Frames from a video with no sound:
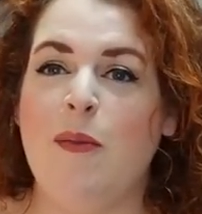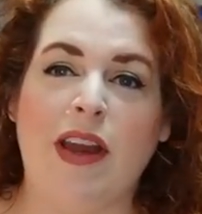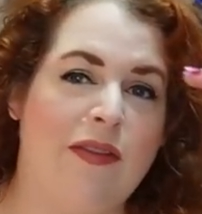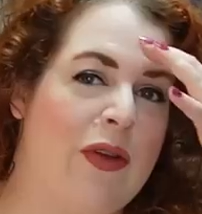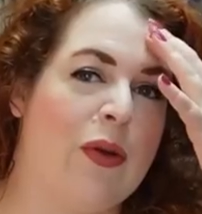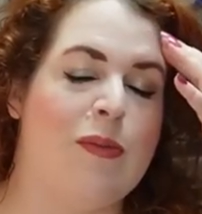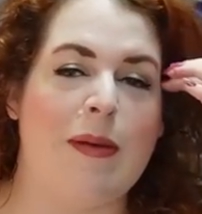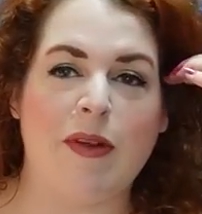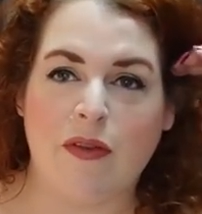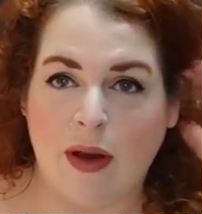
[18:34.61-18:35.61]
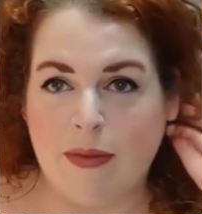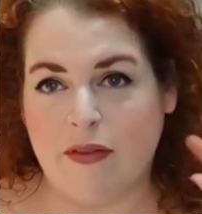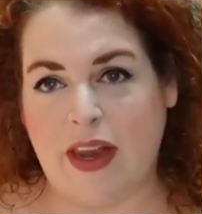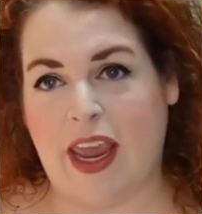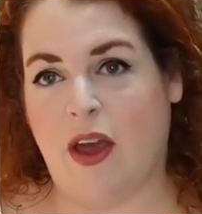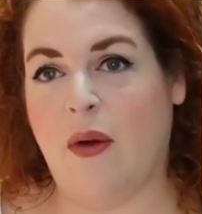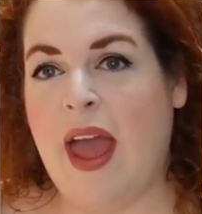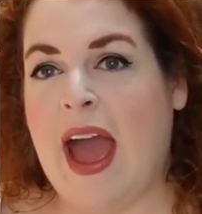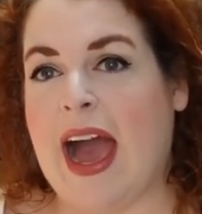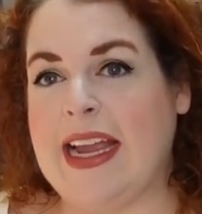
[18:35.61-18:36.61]
but if you remember from the video,
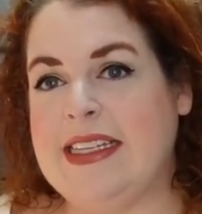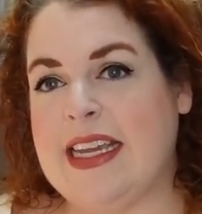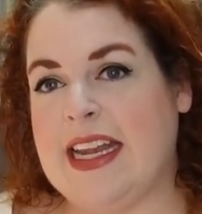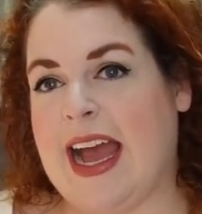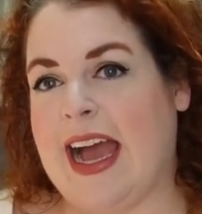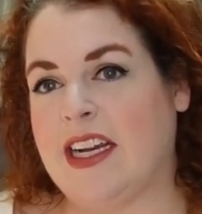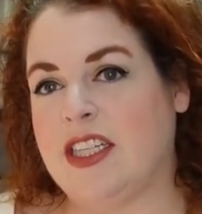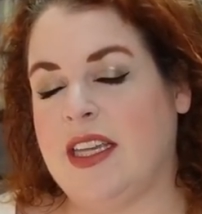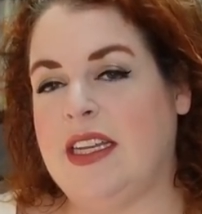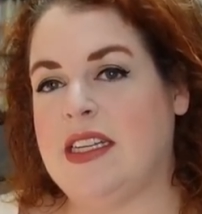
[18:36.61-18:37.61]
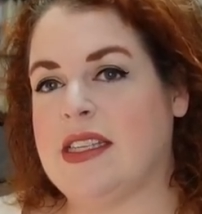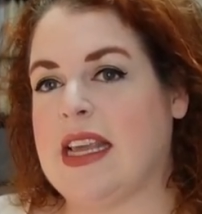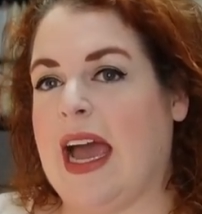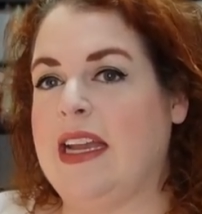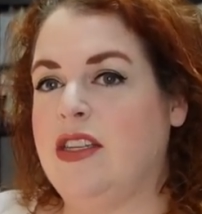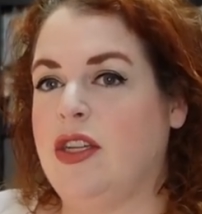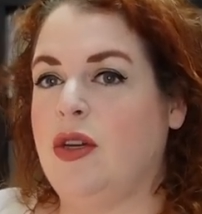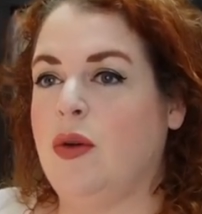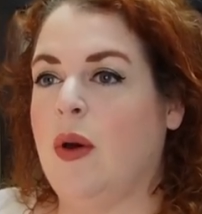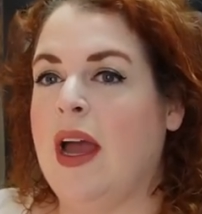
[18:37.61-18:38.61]
I did actually decide
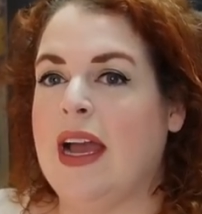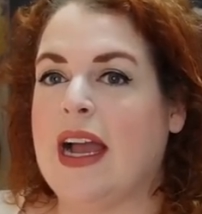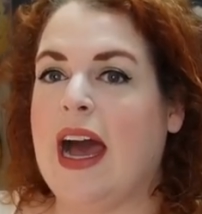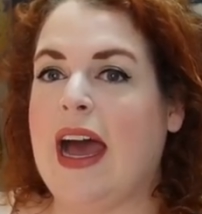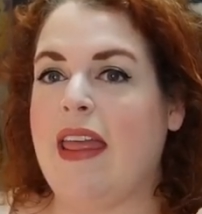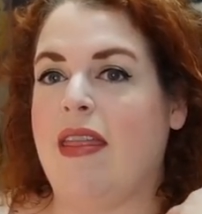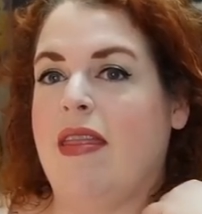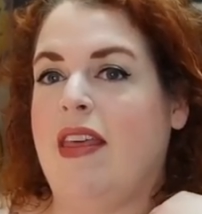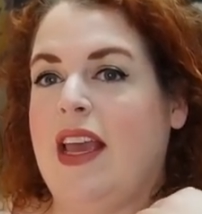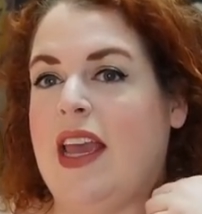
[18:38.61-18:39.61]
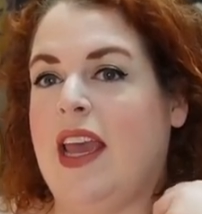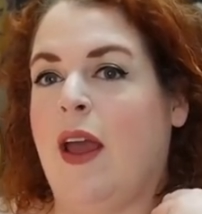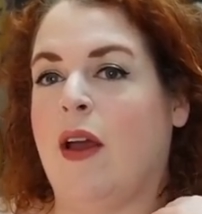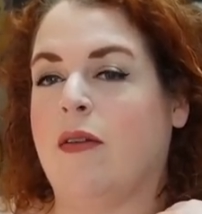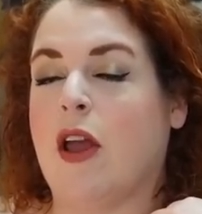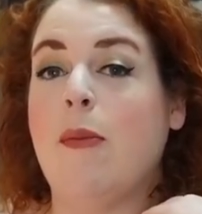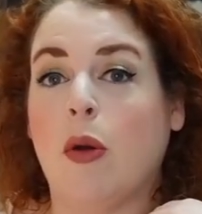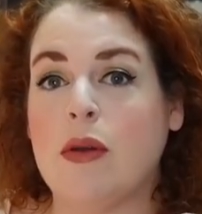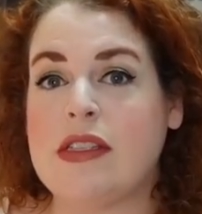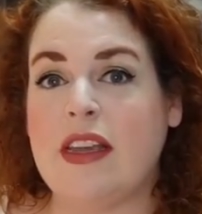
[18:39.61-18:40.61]
to cut the
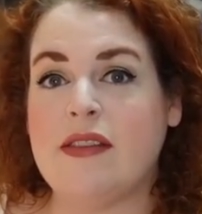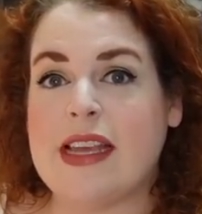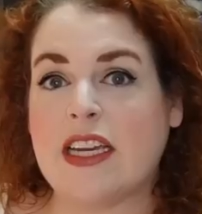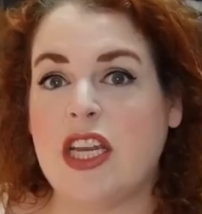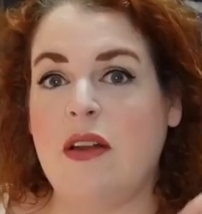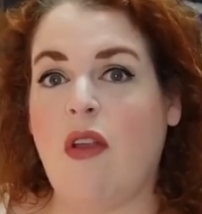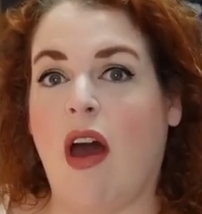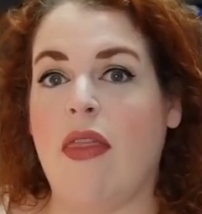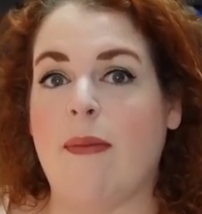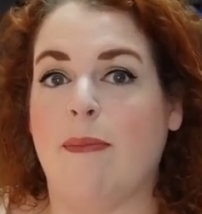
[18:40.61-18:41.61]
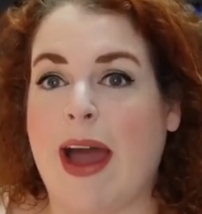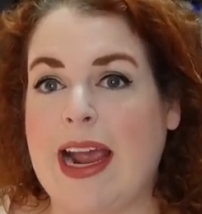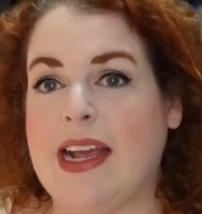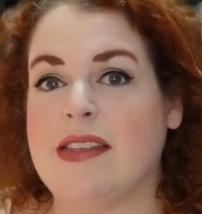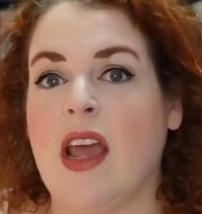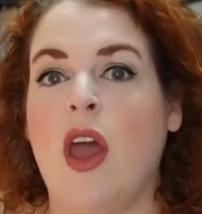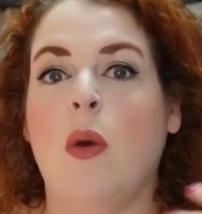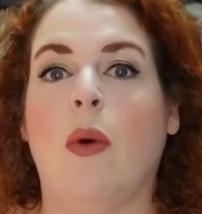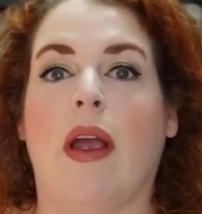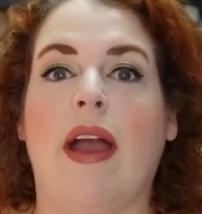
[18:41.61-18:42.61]
kimono sleeve section on the bias,
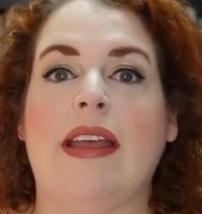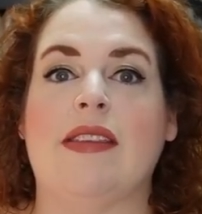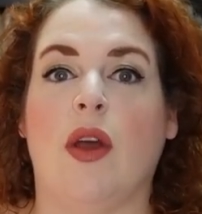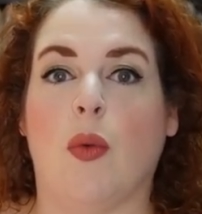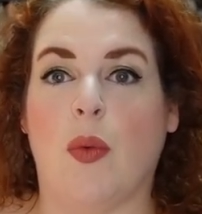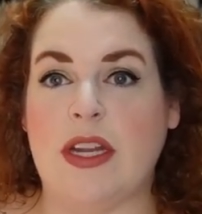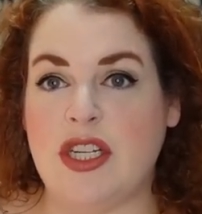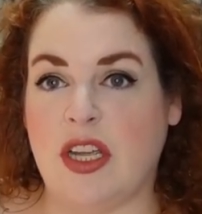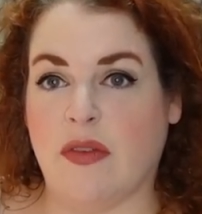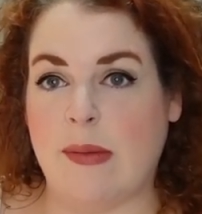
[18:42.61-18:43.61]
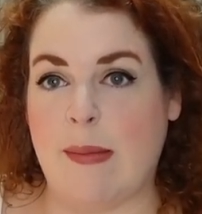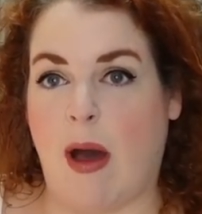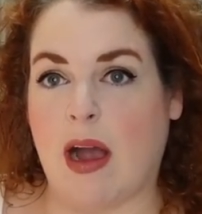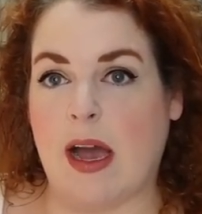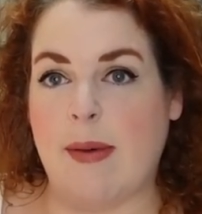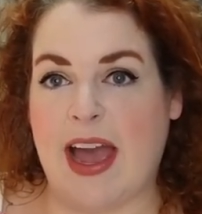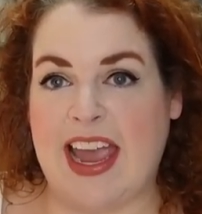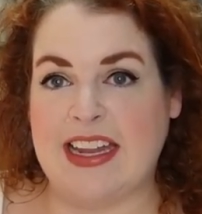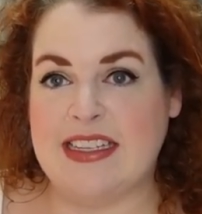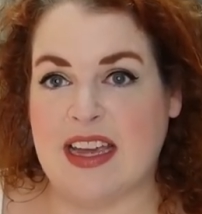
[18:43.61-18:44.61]
whereas originally for my mock-up
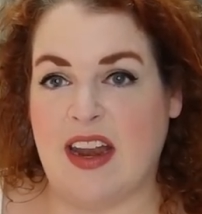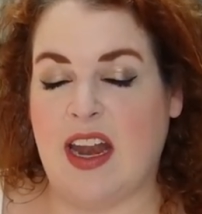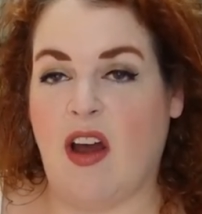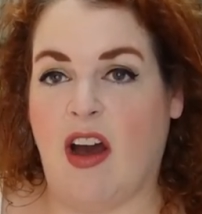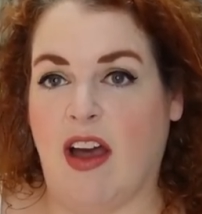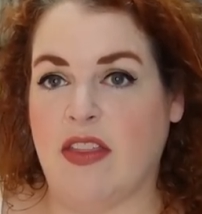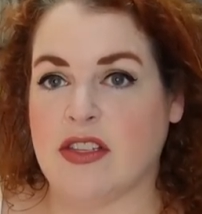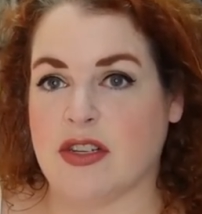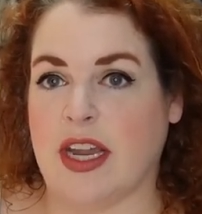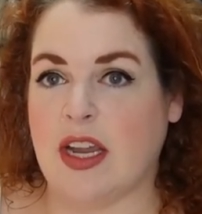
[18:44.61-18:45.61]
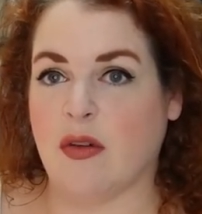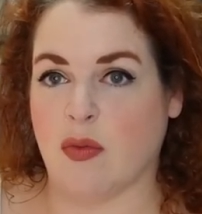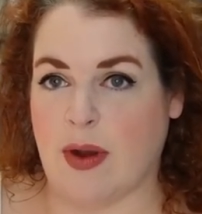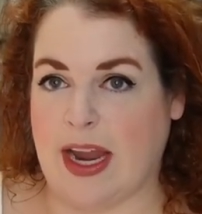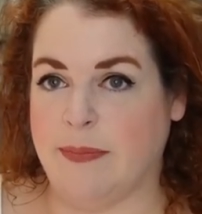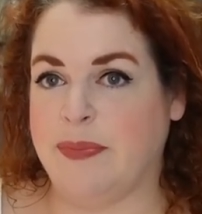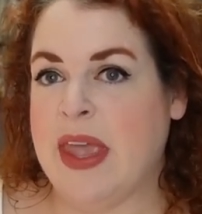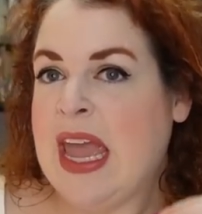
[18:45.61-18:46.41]
I had done it on the straight grain.